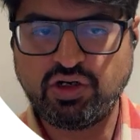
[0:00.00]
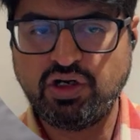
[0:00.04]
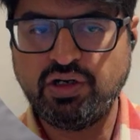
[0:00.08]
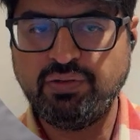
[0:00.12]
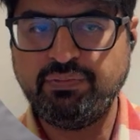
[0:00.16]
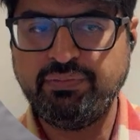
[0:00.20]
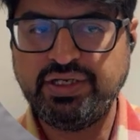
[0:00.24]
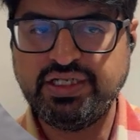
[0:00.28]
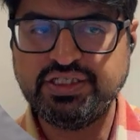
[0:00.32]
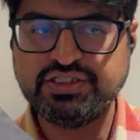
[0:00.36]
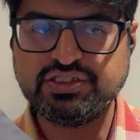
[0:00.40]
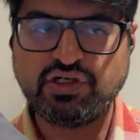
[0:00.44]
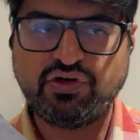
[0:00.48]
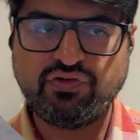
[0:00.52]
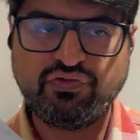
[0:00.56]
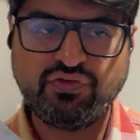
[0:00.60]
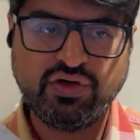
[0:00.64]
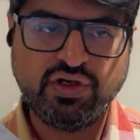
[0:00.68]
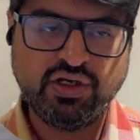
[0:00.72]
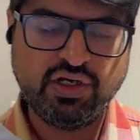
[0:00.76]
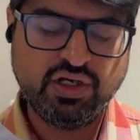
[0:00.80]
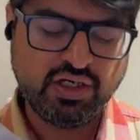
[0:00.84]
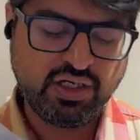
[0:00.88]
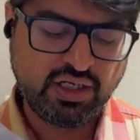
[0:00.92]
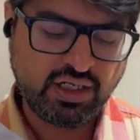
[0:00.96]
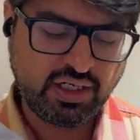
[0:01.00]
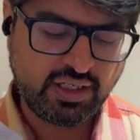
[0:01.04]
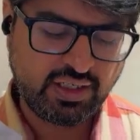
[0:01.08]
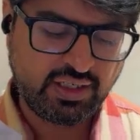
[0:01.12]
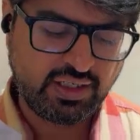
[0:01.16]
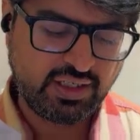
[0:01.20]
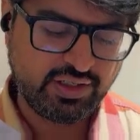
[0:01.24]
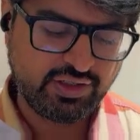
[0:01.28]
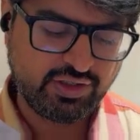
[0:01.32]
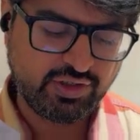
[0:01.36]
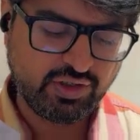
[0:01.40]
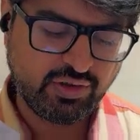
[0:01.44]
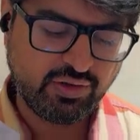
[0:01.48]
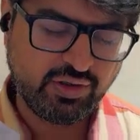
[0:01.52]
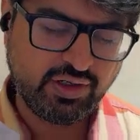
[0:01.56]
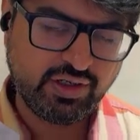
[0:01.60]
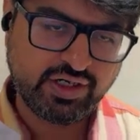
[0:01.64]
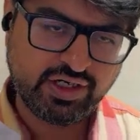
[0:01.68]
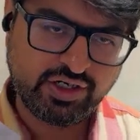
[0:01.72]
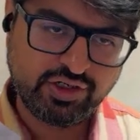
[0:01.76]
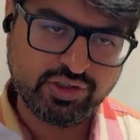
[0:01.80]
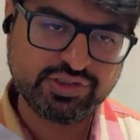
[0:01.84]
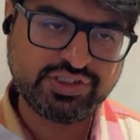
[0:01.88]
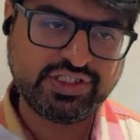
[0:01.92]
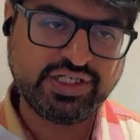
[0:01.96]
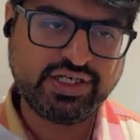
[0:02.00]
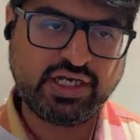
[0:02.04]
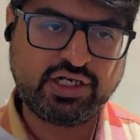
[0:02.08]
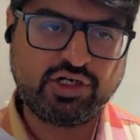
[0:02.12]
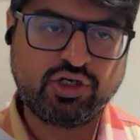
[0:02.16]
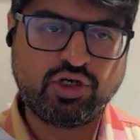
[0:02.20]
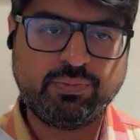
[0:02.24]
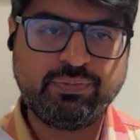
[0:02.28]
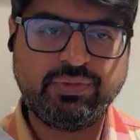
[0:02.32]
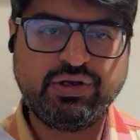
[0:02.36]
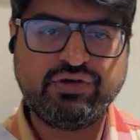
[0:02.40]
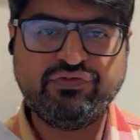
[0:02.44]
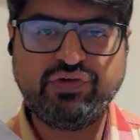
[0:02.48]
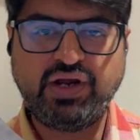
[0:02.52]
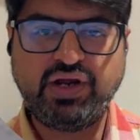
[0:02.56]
all means of, reducing ectopic